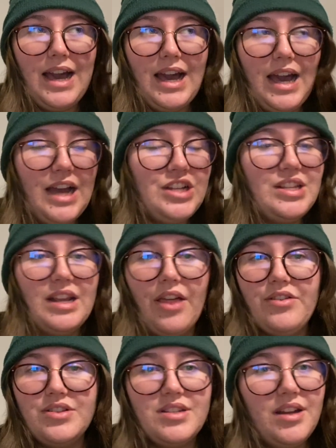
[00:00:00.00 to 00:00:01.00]
I just had
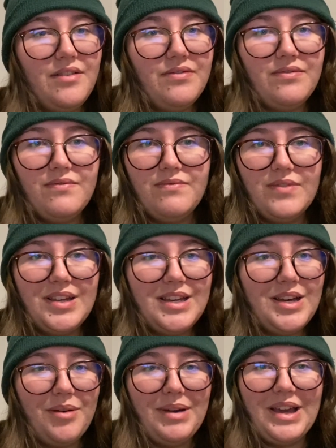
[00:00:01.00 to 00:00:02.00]
other stuff
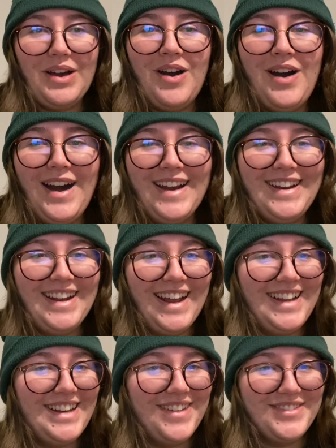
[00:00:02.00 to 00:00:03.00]
going on and
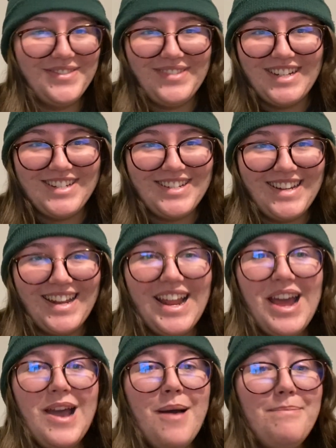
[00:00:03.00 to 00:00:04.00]
I never finished it.
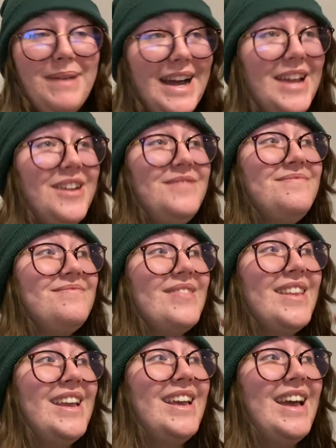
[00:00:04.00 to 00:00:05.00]
But
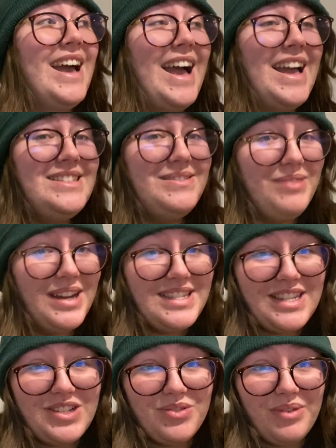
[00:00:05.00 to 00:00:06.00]
I was
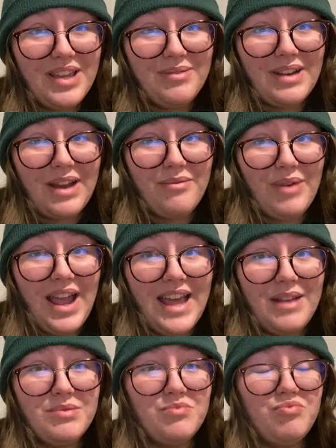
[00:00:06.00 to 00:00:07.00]
enjoying what I
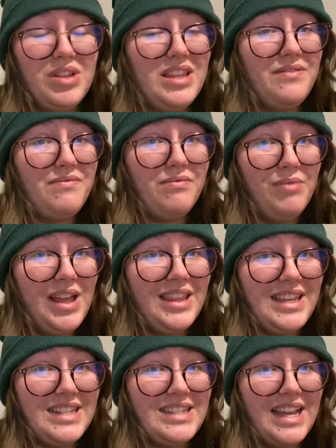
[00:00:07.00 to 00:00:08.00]
read. It was really,
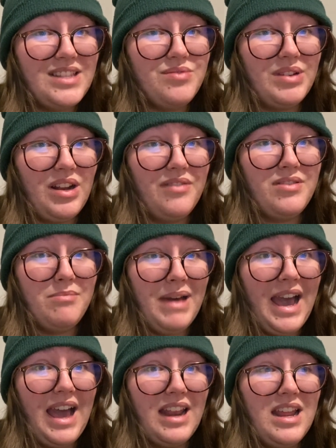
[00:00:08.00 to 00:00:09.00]
really intense right off the
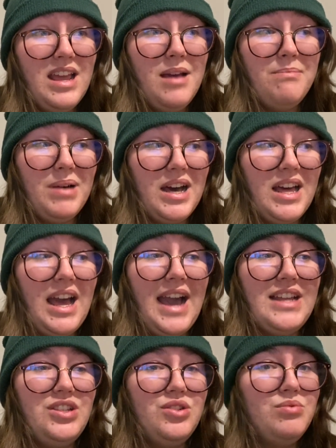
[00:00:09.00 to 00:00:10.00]
bat, but
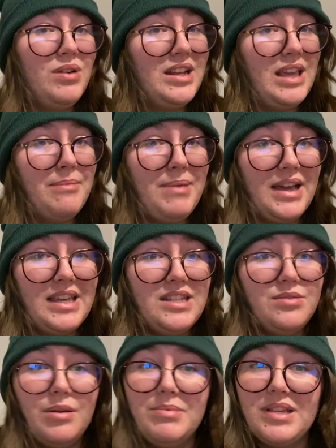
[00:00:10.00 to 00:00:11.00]
I do want to get back
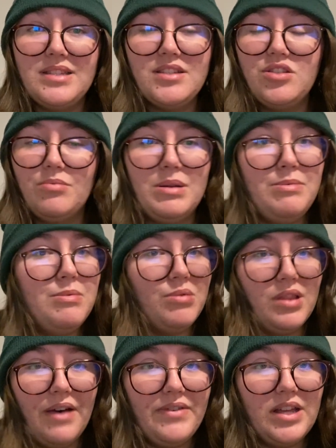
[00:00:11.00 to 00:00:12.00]
into it because so many people
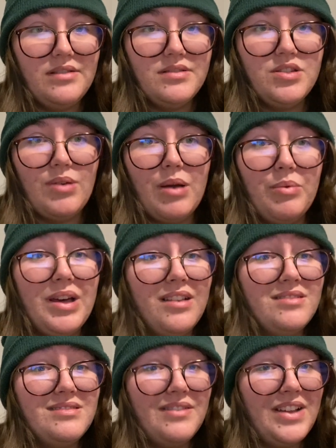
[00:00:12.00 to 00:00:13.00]
love it. So I
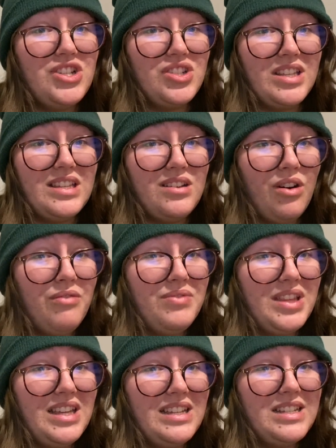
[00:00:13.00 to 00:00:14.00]
will eventually,
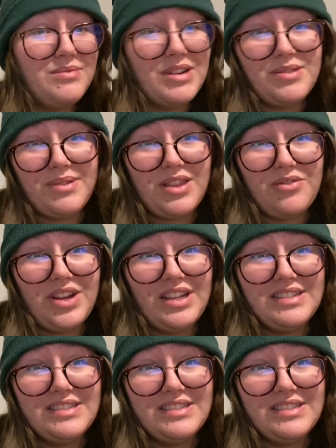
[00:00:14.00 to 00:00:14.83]
hopefully in 2023.